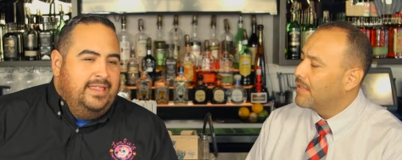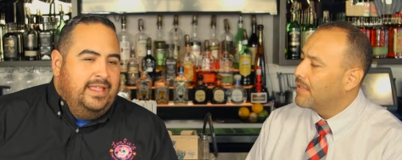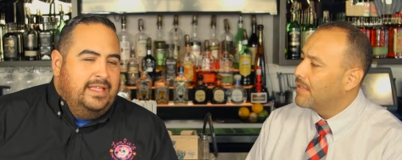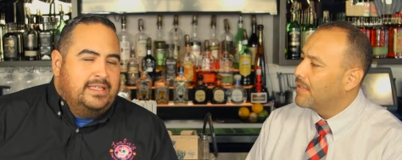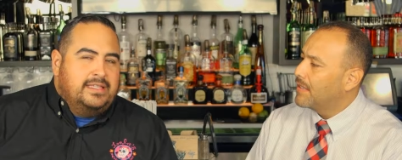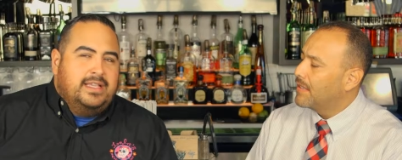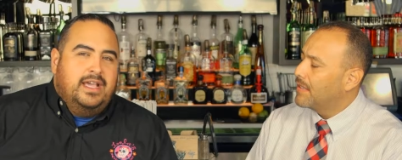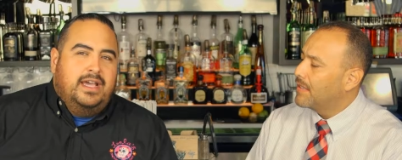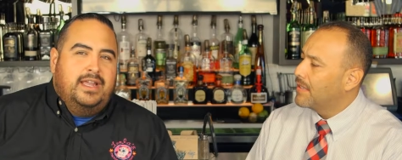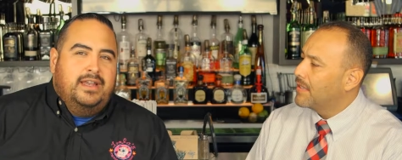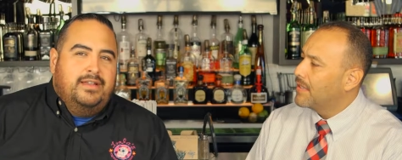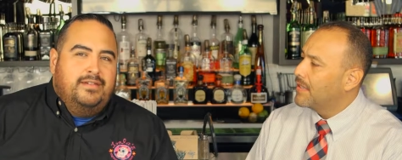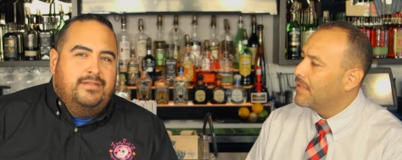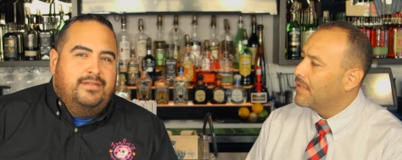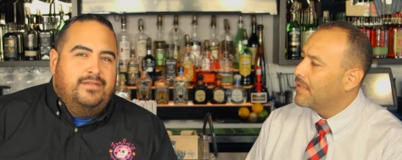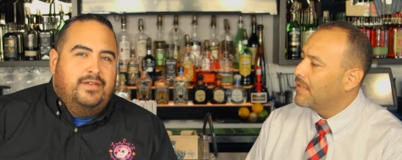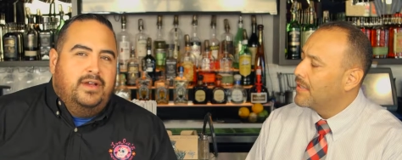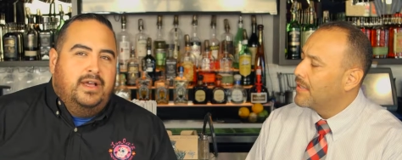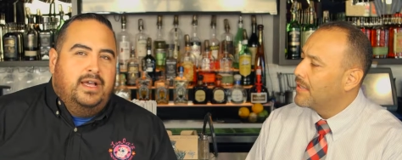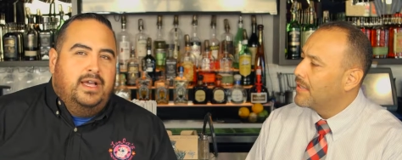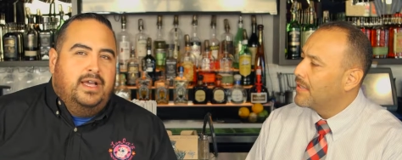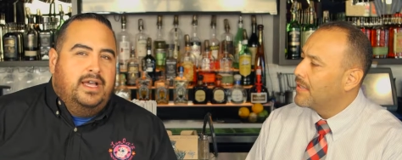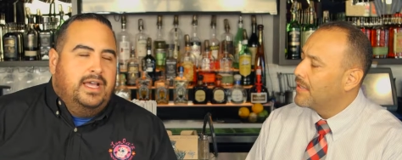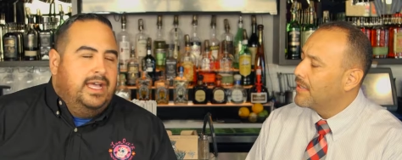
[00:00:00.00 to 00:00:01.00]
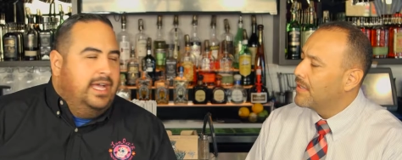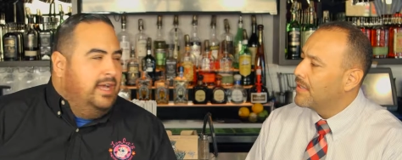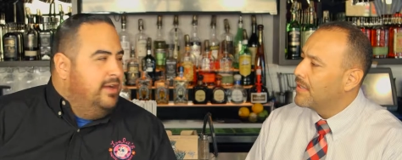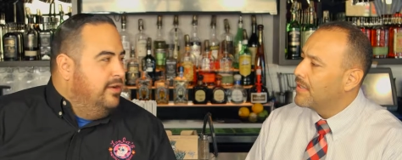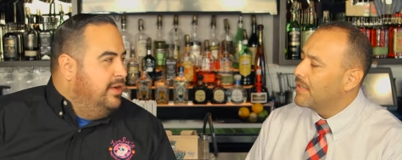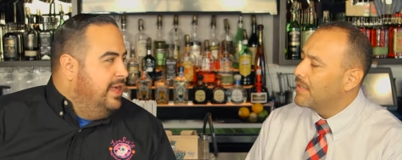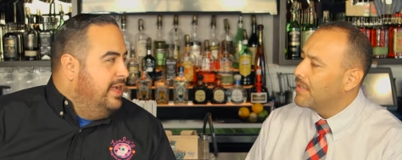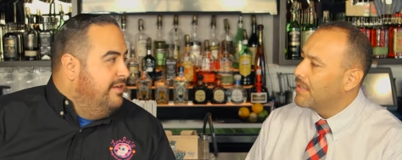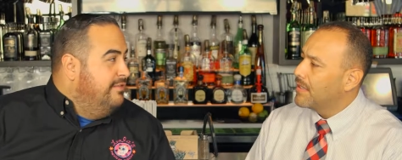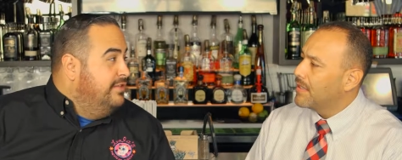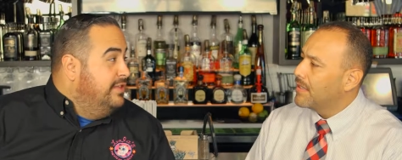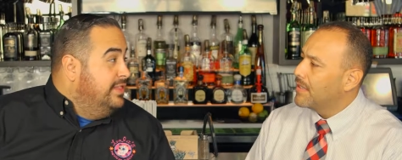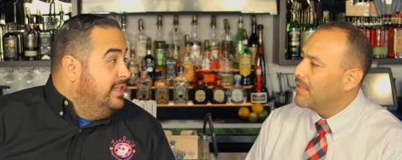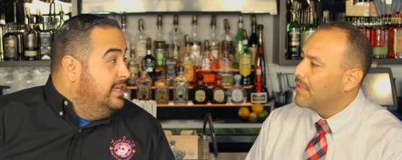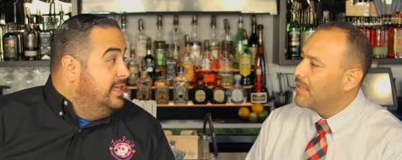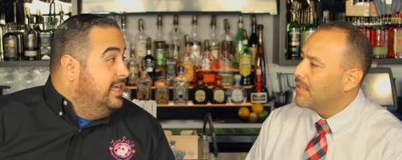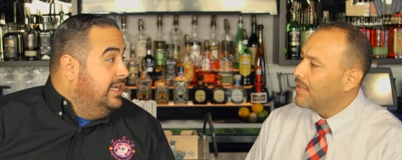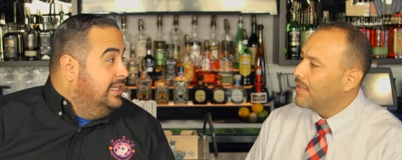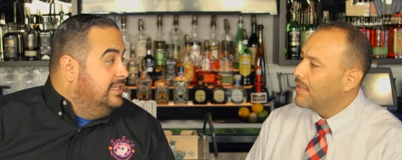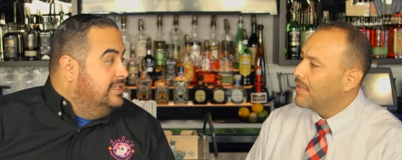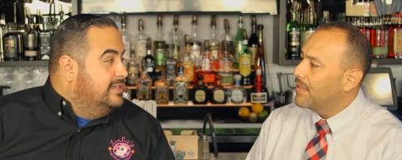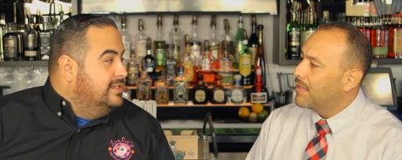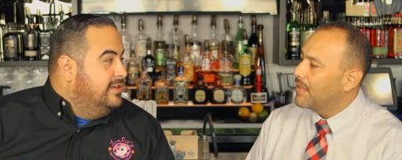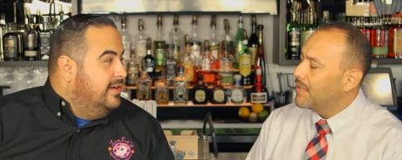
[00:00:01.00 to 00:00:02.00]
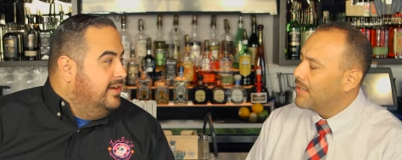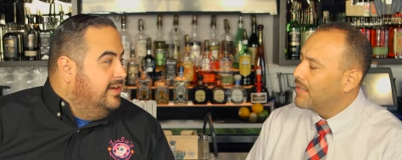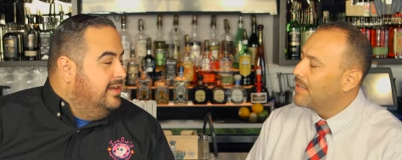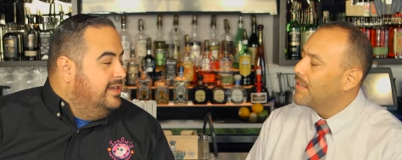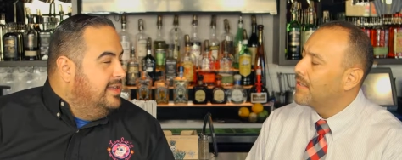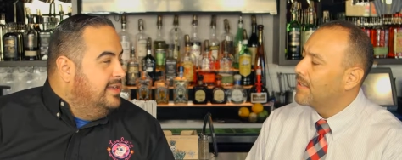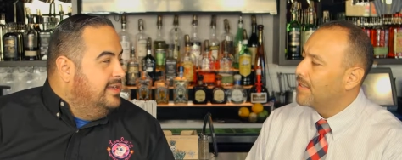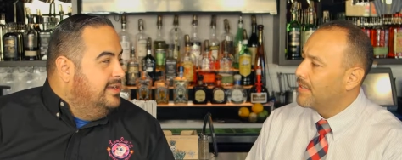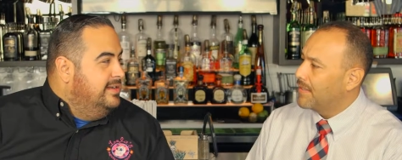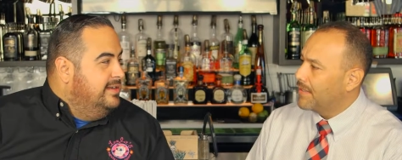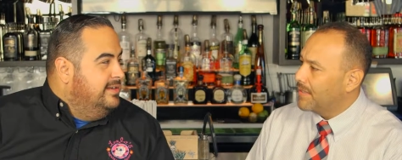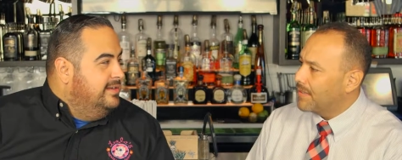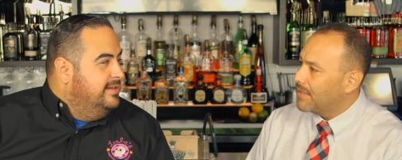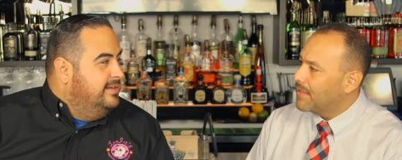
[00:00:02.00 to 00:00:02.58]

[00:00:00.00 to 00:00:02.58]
Speaker 1: that's kind of uh, how everything got started.